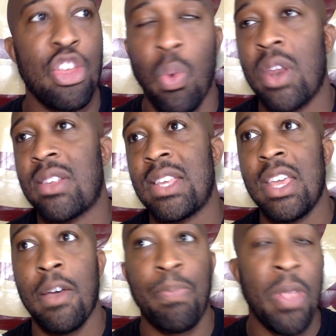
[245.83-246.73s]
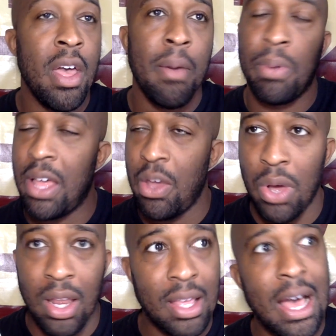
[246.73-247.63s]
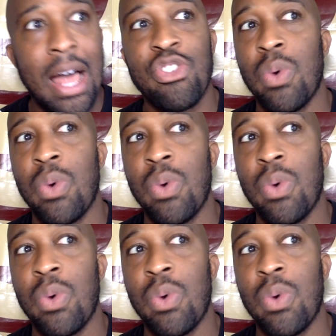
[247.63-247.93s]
You want to see him play well in college.